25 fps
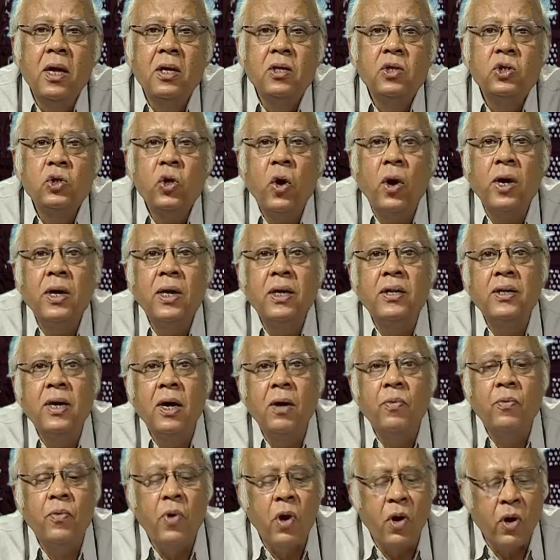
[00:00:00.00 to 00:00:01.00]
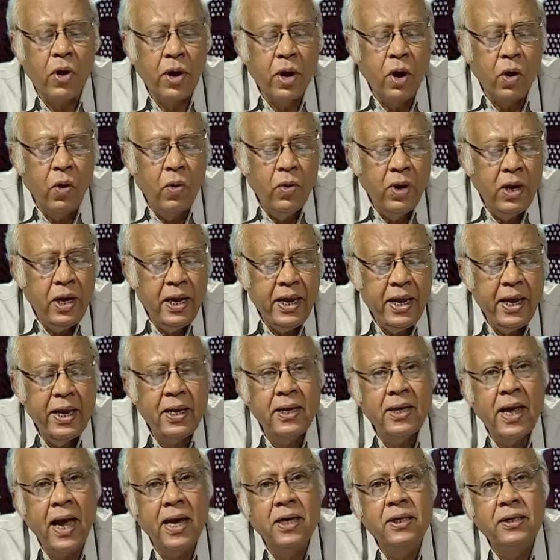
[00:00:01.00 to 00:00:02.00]
joined the war only
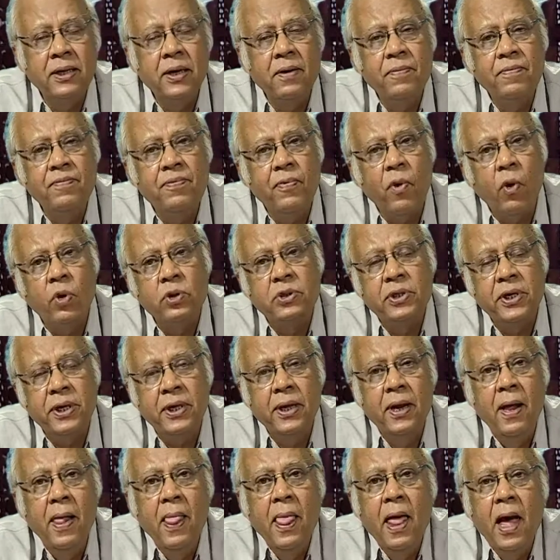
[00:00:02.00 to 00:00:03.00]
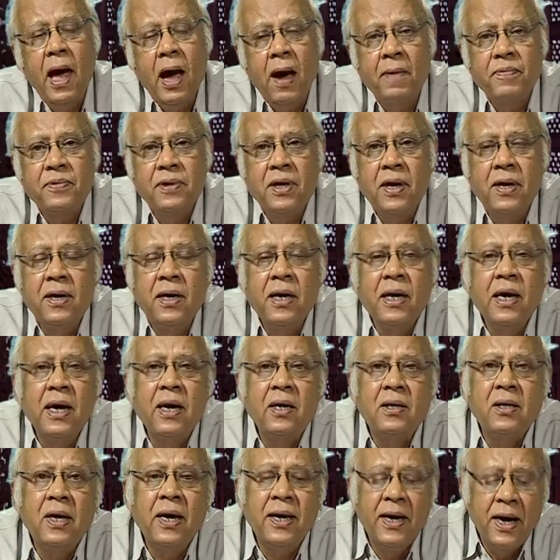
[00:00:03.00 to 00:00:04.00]
in 1940 after
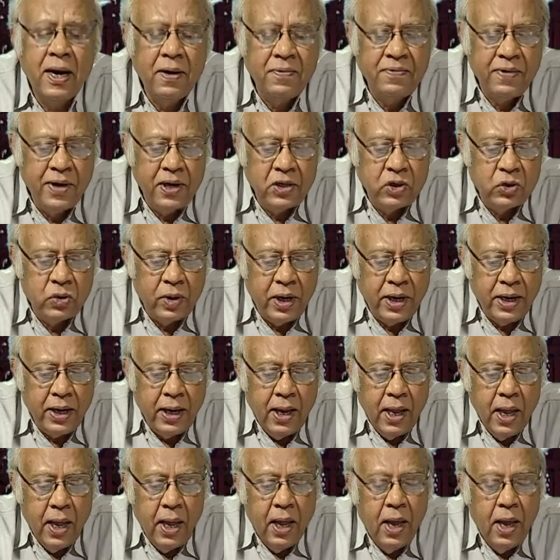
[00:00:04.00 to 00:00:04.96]
Hitler had virtually